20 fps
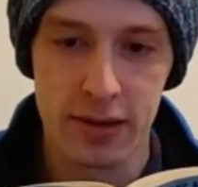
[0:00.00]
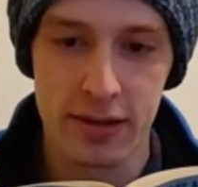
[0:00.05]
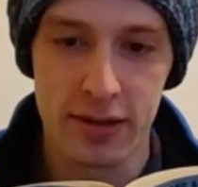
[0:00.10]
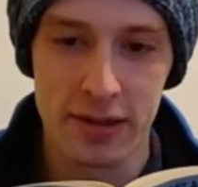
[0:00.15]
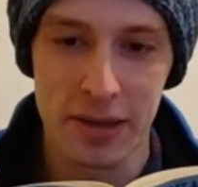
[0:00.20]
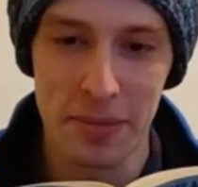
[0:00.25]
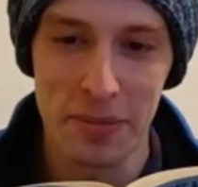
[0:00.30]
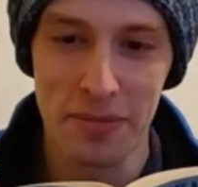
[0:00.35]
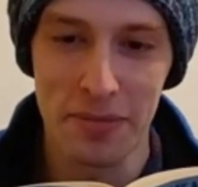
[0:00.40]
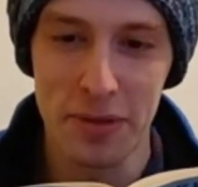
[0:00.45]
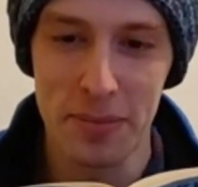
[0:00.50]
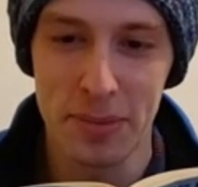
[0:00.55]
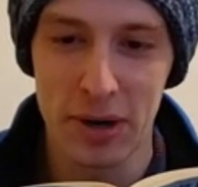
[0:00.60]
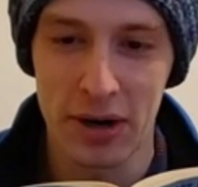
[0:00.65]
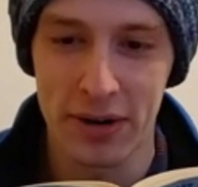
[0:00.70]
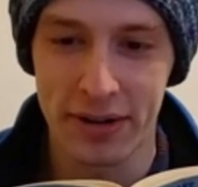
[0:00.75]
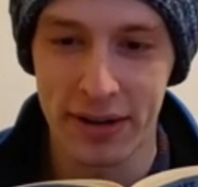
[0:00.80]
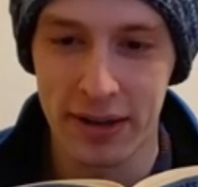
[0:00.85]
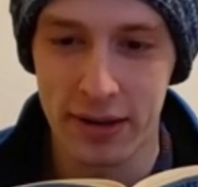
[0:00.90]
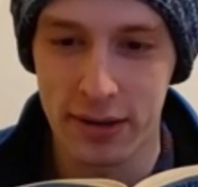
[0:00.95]
Some of the
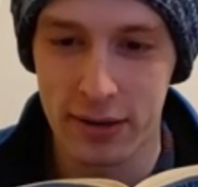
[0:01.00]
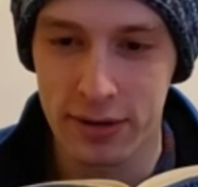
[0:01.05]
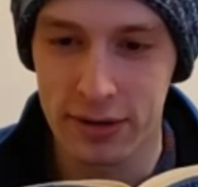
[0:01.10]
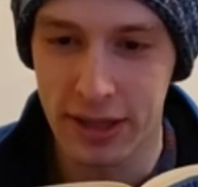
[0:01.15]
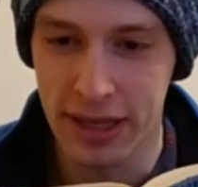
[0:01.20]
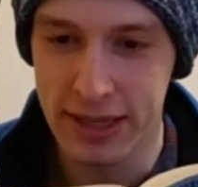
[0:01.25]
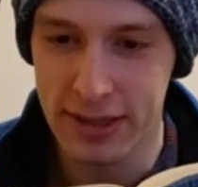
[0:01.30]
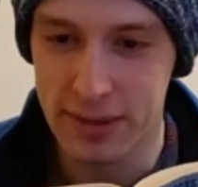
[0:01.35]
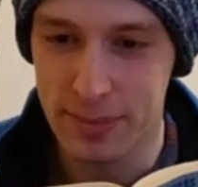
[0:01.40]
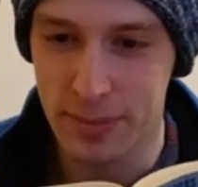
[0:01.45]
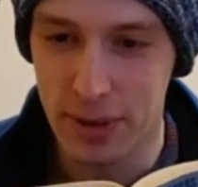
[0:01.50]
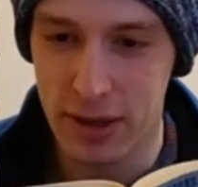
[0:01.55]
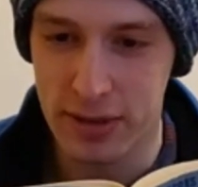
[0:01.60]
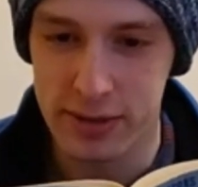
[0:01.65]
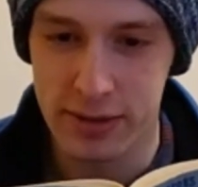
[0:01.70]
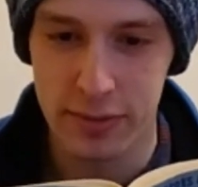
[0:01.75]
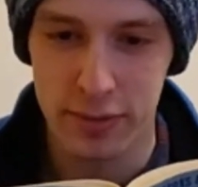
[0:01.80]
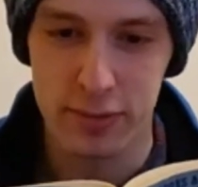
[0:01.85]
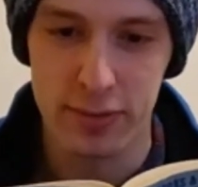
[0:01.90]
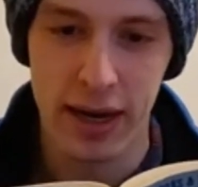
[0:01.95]
party cling to
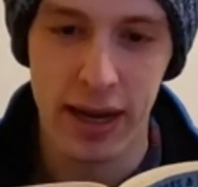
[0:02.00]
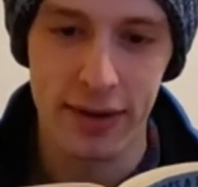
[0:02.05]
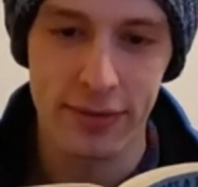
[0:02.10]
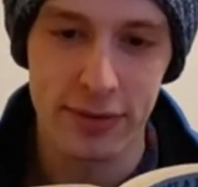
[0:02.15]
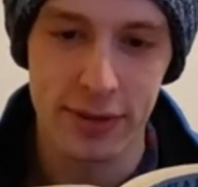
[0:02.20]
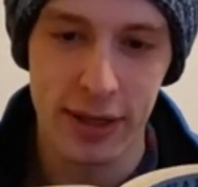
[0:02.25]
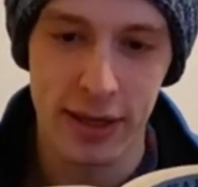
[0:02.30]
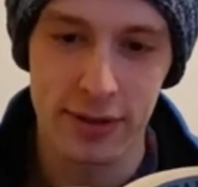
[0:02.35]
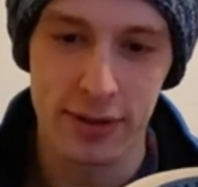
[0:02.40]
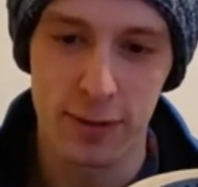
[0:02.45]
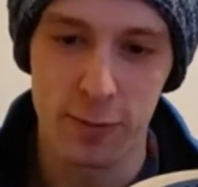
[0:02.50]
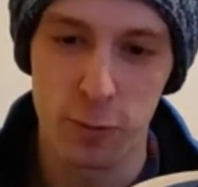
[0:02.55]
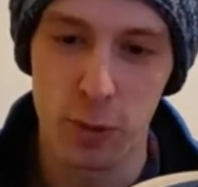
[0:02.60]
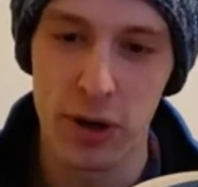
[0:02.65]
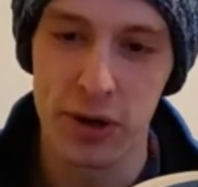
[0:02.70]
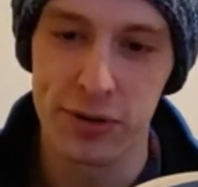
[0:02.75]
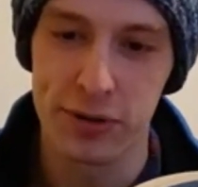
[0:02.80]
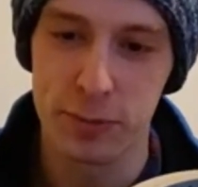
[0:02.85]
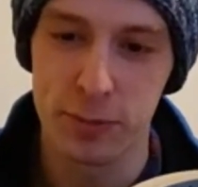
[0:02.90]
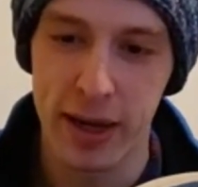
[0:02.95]
parts of the raft and are
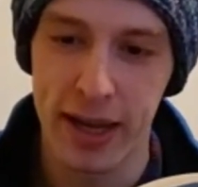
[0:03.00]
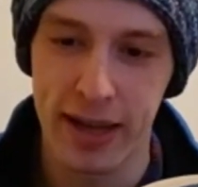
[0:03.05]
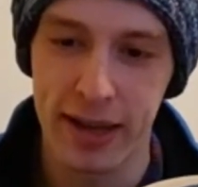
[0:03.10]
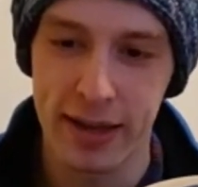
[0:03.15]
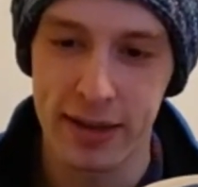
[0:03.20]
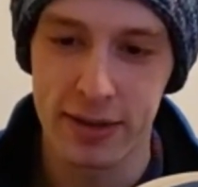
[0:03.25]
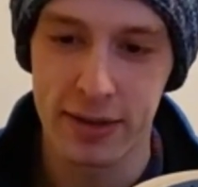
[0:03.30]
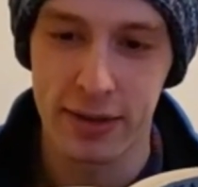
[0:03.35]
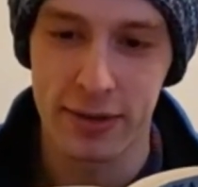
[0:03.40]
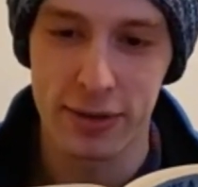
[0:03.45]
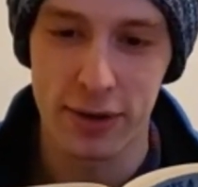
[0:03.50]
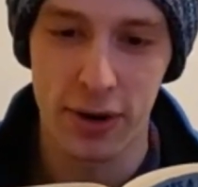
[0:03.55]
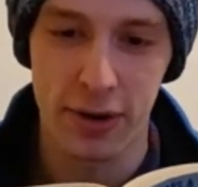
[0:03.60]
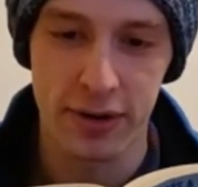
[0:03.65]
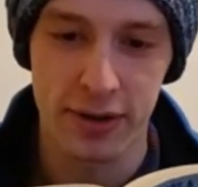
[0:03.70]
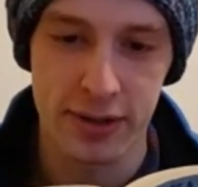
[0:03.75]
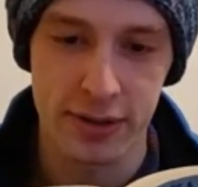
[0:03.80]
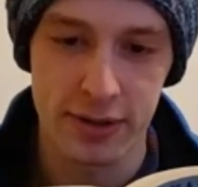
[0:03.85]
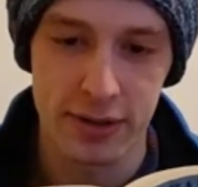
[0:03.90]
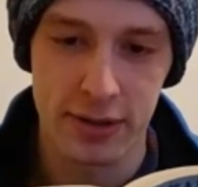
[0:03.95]
whirled away into the
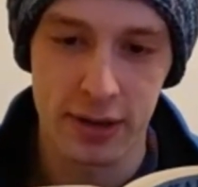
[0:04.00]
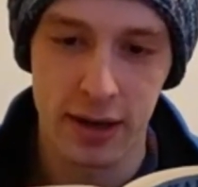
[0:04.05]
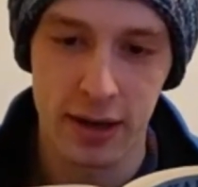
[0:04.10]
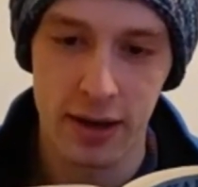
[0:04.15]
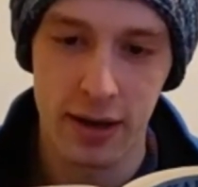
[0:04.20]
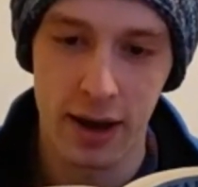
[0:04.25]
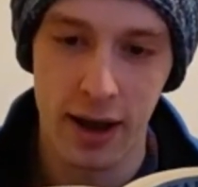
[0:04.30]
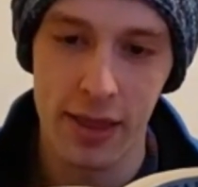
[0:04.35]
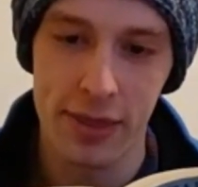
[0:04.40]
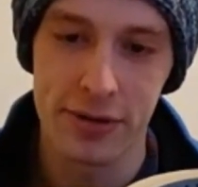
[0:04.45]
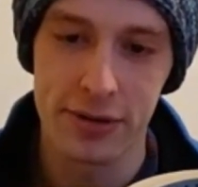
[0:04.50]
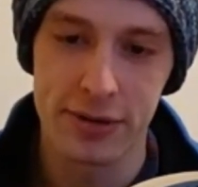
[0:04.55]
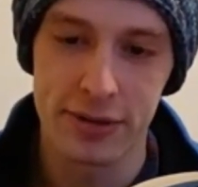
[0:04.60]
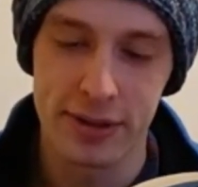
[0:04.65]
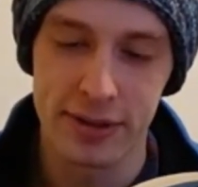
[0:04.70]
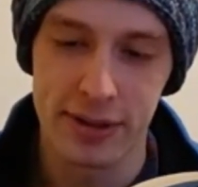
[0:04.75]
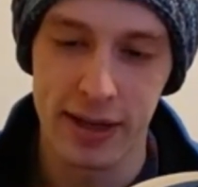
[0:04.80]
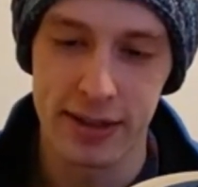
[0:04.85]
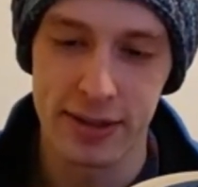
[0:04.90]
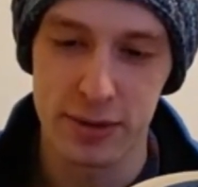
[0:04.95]
darkness. Others
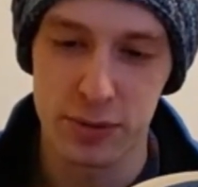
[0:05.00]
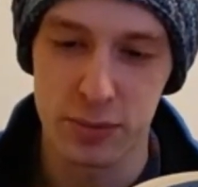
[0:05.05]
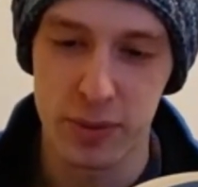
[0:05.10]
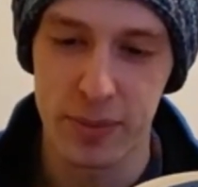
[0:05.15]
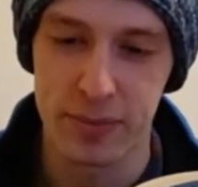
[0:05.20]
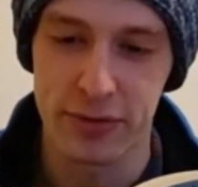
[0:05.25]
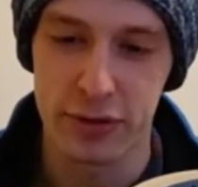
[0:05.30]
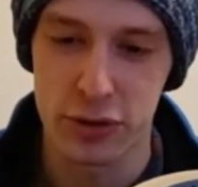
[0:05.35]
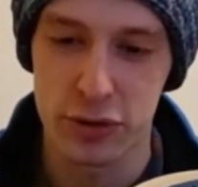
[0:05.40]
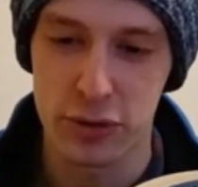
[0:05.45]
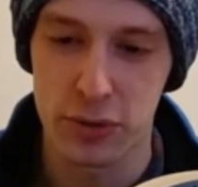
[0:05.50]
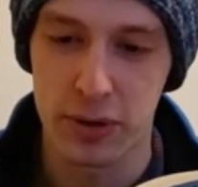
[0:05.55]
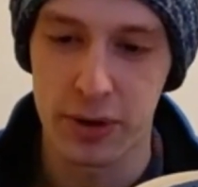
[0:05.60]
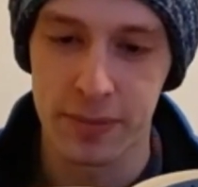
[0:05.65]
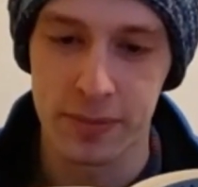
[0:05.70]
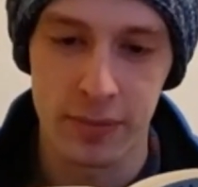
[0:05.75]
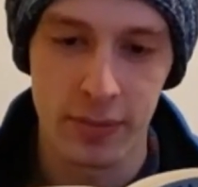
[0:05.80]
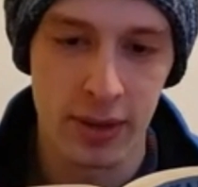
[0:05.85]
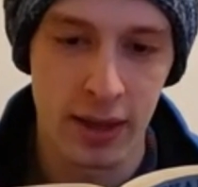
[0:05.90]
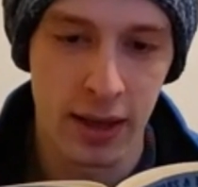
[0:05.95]
decide to swim for
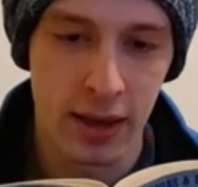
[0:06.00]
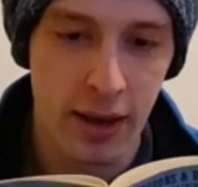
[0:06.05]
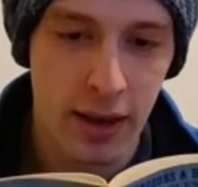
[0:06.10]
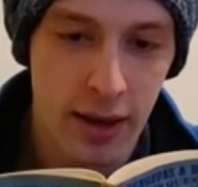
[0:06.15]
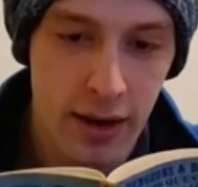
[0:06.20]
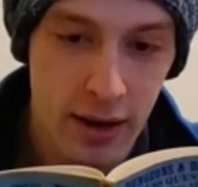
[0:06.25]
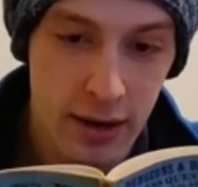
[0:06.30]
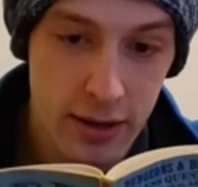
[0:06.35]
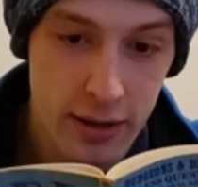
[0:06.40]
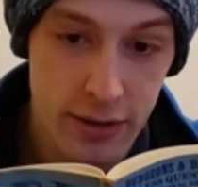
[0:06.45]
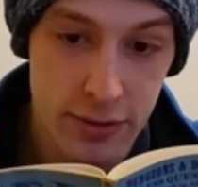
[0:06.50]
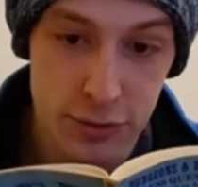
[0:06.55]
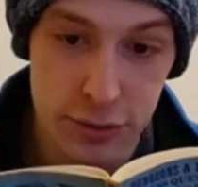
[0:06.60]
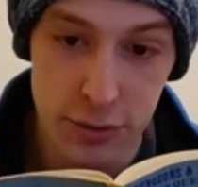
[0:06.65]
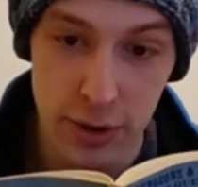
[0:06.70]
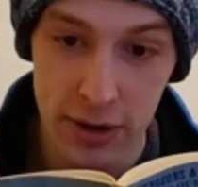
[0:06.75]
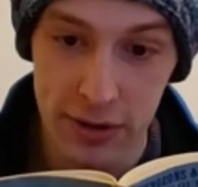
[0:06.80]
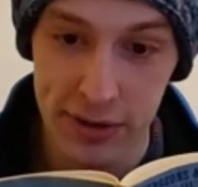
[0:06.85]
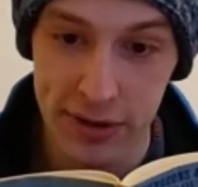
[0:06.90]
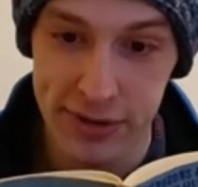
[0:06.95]
shore. You
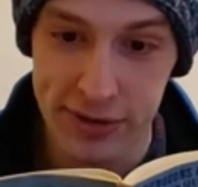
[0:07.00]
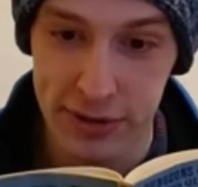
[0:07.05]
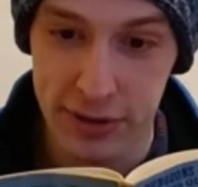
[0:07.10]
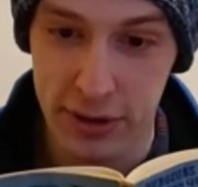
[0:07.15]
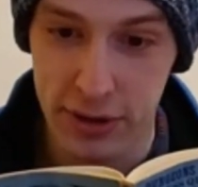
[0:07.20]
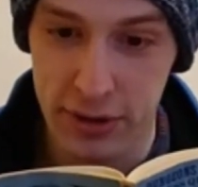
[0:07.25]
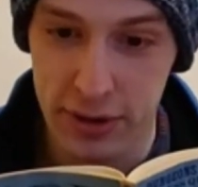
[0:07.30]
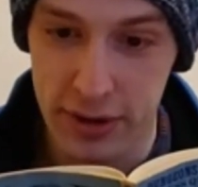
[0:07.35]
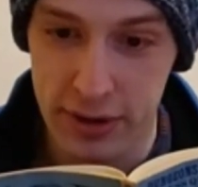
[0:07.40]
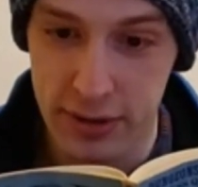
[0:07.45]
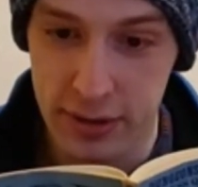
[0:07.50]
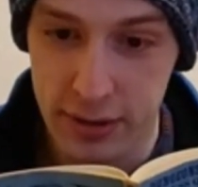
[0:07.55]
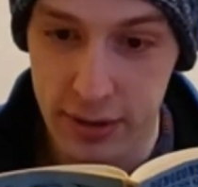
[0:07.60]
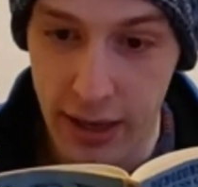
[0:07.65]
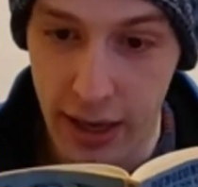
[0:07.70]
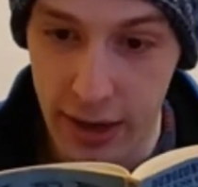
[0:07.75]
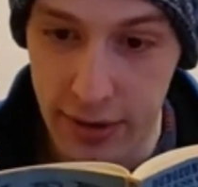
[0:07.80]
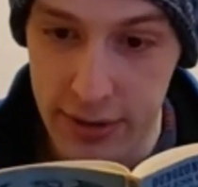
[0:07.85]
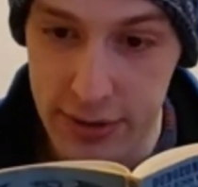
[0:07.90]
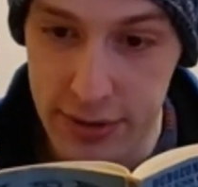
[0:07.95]
struggle as the current
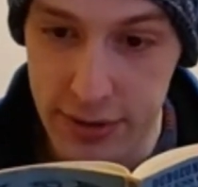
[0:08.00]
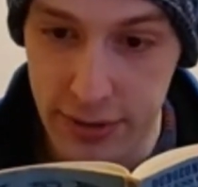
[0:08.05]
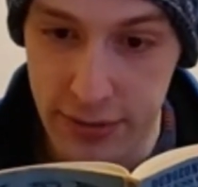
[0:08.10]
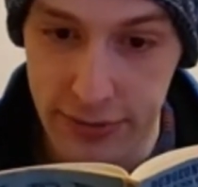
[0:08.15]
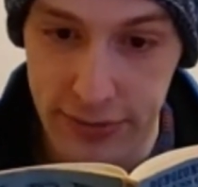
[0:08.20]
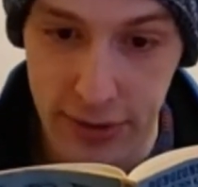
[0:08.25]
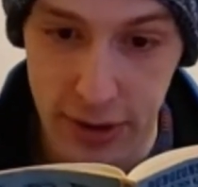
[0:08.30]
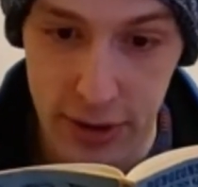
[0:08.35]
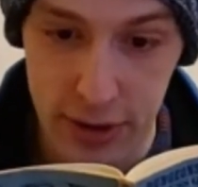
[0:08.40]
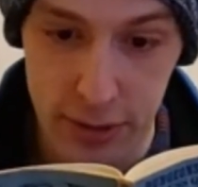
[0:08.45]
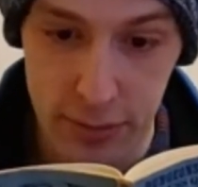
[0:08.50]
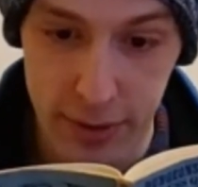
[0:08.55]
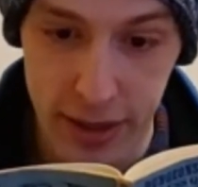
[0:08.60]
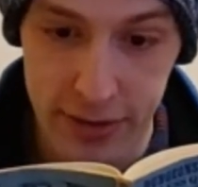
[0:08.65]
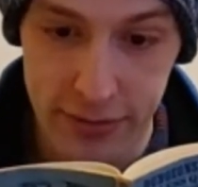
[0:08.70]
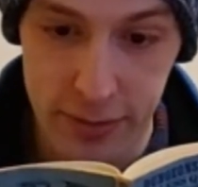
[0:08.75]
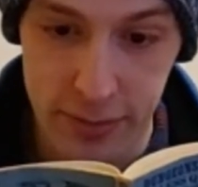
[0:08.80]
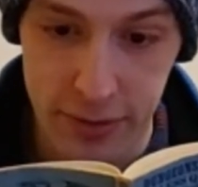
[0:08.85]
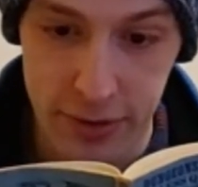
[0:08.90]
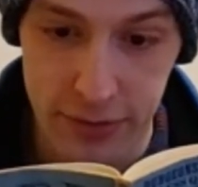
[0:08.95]
carries you far away
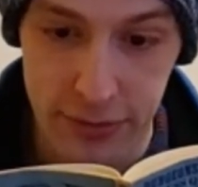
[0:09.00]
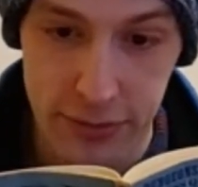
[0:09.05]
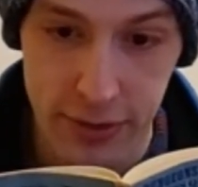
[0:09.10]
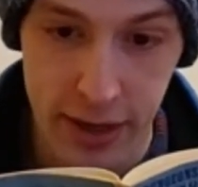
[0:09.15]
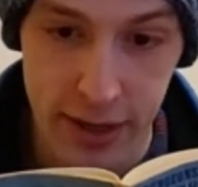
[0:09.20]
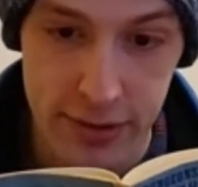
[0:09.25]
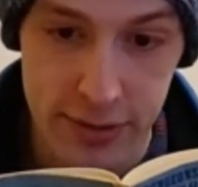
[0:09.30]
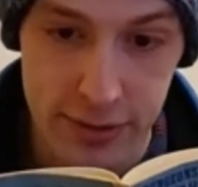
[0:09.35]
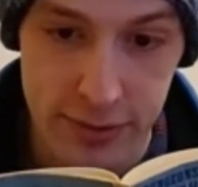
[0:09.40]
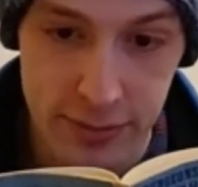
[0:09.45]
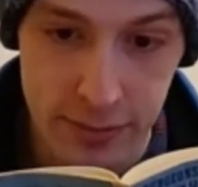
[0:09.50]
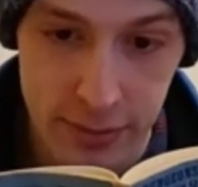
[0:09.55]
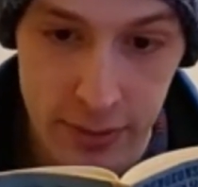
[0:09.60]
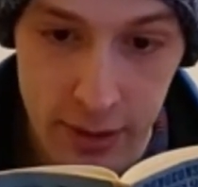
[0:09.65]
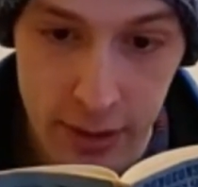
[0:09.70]
from your friends.